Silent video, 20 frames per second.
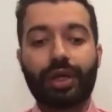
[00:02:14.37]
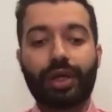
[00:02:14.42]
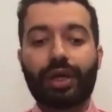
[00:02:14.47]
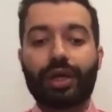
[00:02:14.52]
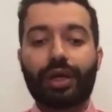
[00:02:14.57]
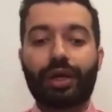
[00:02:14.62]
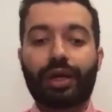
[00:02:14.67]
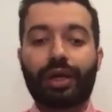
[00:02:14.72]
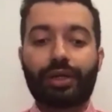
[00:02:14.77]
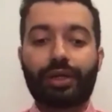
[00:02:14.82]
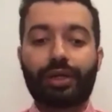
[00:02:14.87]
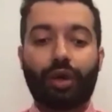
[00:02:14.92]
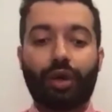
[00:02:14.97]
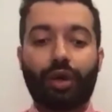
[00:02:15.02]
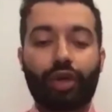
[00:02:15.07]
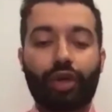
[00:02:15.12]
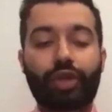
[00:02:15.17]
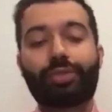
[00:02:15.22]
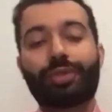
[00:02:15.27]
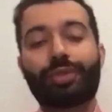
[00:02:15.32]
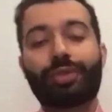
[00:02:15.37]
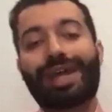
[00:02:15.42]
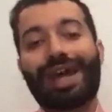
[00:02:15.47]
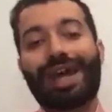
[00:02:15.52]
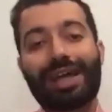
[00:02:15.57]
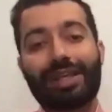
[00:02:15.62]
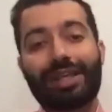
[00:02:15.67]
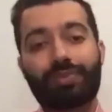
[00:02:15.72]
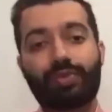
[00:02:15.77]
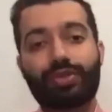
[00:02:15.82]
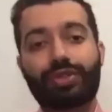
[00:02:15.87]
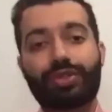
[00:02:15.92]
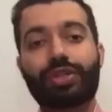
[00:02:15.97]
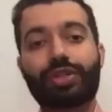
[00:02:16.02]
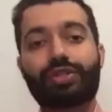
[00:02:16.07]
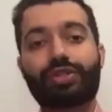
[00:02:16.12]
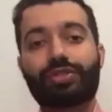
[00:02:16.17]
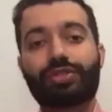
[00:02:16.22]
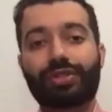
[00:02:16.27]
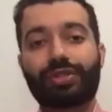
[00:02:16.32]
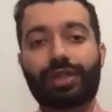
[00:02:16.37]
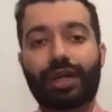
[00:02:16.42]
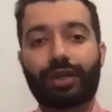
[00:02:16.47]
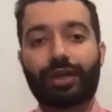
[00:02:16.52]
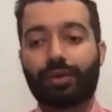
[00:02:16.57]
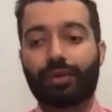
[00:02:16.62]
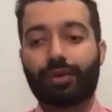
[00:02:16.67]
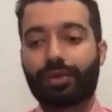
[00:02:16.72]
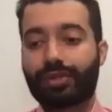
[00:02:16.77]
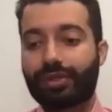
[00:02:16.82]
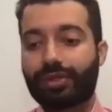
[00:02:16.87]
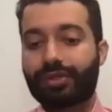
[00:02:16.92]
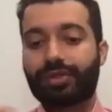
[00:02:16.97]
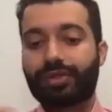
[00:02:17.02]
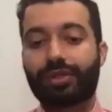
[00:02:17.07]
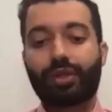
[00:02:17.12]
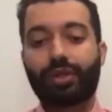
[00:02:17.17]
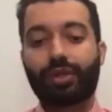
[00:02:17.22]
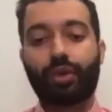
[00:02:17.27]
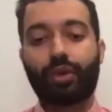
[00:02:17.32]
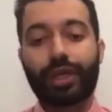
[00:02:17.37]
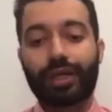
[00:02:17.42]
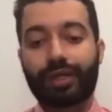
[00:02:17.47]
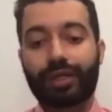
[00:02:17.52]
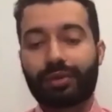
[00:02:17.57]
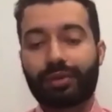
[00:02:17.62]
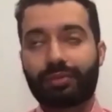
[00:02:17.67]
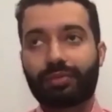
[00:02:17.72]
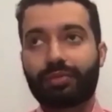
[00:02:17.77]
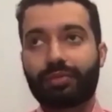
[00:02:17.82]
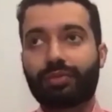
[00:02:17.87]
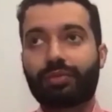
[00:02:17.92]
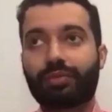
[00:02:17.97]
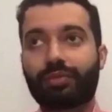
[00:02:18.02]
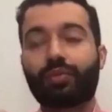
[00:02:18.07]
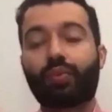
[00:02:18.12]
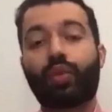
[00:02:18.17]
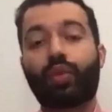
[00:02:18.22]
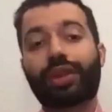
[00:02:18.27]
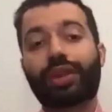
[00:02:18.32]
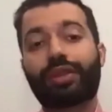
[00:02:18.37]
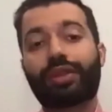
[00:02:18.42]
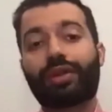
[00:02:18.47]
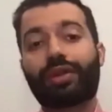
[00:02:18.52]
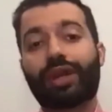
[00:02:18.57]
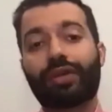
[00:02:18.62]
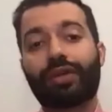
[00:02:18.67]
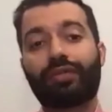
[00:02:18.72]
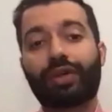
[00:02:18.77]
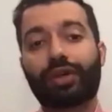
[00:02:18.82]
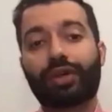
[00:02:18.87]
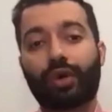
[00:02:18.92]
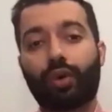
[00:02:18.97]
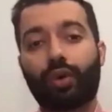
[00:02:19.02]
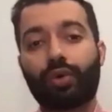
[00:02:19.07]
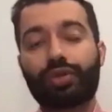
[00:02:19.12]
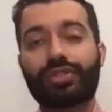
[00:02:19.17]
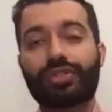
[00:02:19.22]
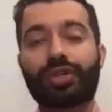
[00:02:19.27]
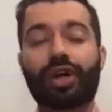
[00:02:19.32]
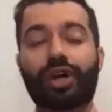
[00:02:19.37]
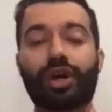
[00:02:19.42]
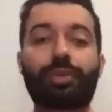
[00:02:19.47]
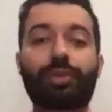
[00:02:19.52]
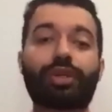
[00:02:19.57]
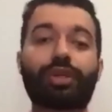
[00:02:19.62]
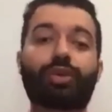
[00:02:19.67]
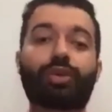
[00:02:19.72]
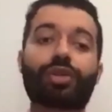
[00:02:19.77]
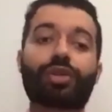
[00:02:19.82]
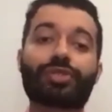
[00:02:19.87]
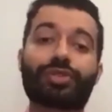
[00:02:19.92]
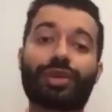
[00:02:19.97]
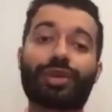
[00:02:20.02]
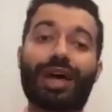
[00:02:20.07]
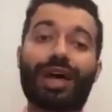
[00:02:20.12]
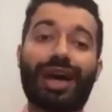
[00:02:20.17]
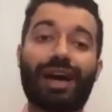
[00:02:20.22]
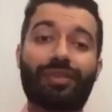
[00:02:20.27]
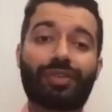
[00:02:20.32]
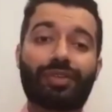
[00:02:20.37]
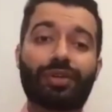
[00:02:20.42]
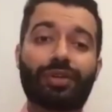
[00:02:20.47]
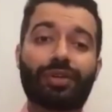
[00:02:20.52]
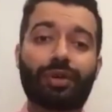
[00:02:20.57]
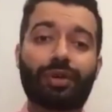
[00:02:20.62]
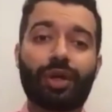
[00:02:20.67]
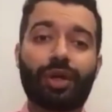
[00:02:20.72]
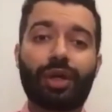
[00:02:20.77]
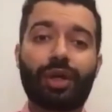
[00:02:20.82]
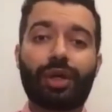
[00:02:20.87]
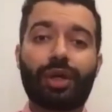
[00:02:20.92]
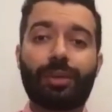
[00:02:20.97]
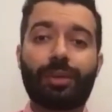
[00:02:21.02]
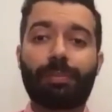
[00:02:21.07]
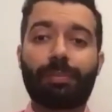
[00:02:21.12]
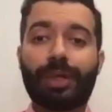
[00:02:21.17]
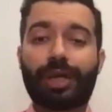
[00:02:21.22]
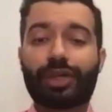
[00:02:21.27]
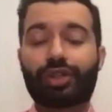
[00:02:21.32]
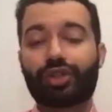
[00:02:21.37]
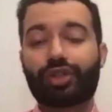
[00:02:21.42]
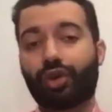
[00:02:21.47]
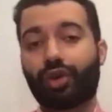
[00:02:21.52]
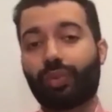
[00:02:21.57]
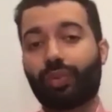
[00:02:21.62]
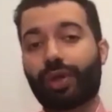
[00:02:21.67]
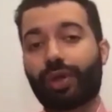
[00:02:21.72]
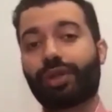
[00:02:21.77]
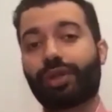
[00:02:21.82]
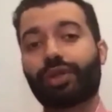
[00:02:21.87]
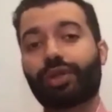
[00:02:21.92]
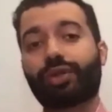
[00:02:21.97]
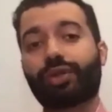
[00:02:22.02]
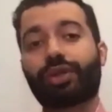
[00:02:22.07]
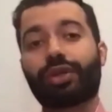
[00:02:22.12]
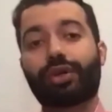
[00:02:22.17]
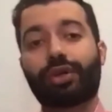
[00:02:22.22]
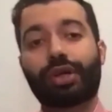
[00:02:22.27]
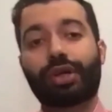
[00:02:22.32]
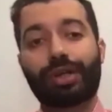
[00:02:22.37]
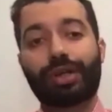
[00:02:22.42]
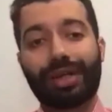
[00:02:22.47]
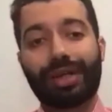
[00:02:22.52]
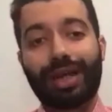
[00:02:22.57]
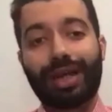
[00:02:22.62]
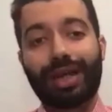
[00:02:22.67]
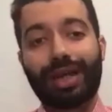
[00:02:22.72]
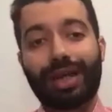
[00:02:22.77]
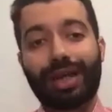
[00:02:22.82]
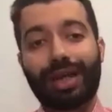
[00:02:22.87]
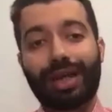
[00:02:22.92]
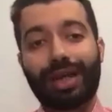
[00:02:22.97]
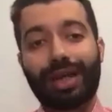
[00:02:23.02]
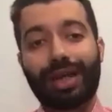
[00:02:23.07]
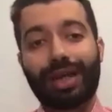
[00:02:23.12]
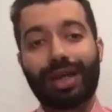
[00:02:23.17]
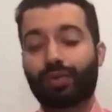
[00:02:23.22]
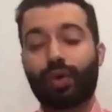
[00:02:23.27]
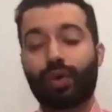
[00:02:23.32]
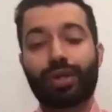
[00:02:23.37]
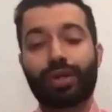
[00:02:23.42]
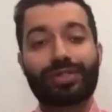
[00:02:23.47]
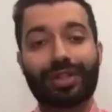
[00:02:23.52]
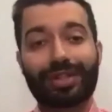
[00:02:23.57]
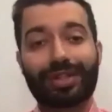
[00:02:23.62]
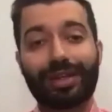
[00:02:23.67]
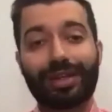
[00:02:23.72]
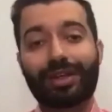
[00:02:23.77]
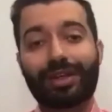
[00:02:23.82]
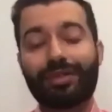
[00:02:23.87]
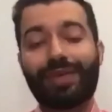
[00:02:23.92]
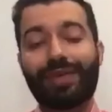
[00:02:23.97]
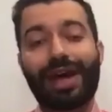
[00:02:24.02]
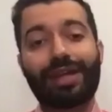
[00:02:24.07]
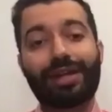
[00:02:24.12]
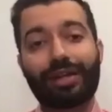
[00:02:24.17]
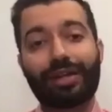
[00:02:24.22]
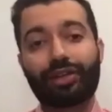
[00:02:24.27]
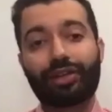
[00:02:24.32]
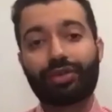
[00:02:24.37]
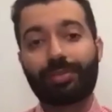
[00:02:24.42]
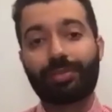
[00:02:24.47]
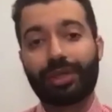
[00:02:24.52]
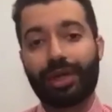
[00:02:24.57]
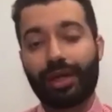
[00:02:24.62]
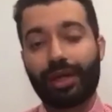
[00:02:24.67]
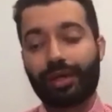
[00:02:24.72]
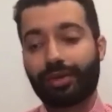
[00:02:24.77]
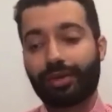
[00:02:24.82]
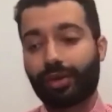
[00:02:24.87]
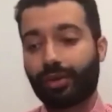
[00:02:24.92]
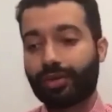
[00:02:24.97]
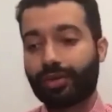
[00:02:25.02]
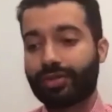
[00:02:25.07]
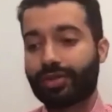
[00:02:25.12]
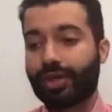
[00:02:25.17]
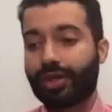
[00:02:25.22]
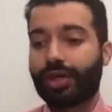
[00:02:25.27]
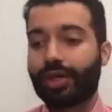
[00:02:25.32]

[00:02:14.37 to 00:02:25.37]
document has procedures and diagnoses and knowing what the relevant codes are, but you also have to make sure whether you're adhering to guidelines and what is the clinical validation behind those.